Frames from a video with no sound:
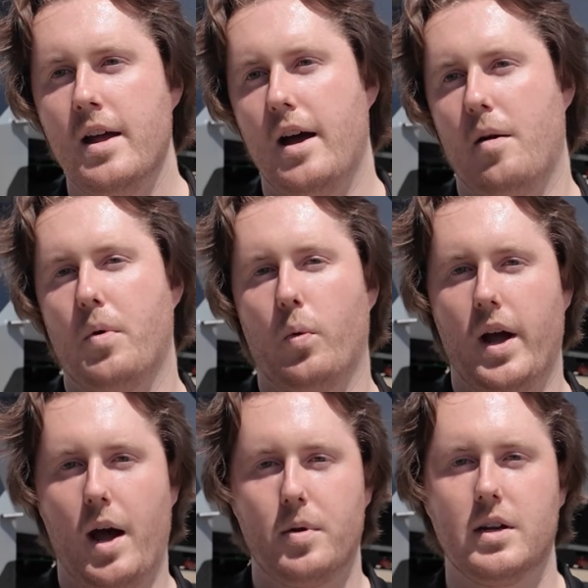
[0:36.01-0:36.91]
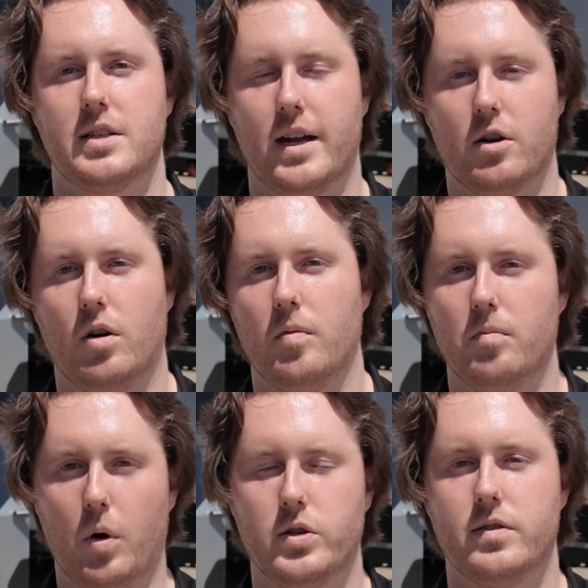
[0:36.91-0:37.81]
but we're happy to take
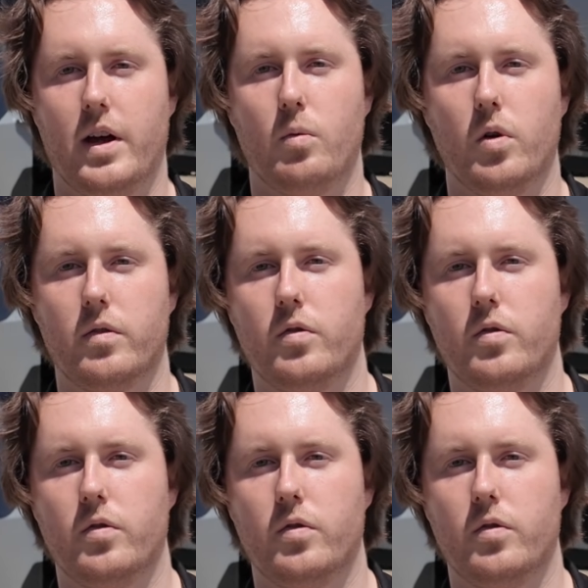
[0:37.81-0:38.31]
on most of that work